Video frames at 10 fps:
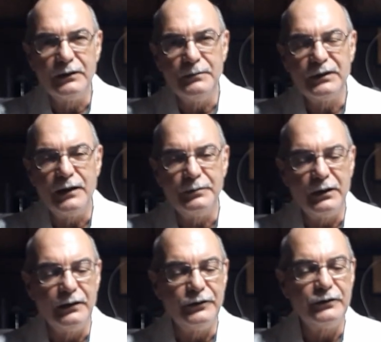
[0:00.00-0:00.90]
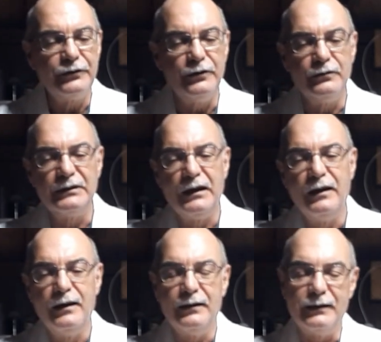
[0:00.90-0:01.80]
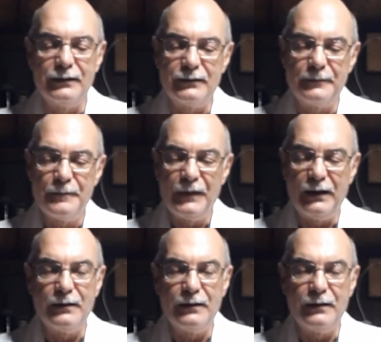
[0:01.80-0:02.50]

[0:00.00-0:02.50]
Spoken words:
Sometimes we can just use a